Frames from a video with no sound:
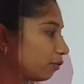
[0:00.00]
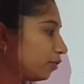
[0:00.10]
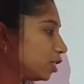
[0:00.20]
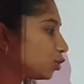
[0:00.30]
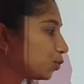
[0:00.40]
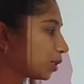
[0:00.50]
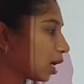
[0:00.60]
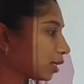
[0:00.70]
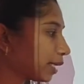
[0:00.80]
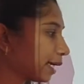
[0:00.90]
We should
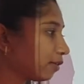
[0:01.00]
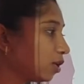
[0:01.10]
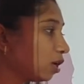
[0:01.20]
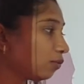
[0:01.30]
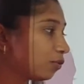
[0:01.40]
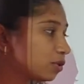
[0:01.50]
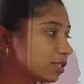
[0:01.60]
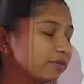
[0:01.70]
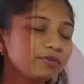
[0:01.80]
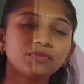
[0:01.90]
not take
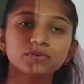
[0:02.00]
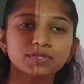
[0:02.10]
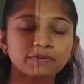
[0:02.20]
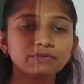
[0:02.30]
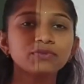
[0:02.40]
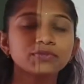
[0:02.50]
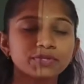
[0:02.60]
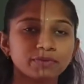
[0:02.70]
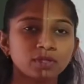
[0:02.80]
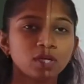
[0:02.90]

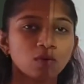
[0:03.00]
474747.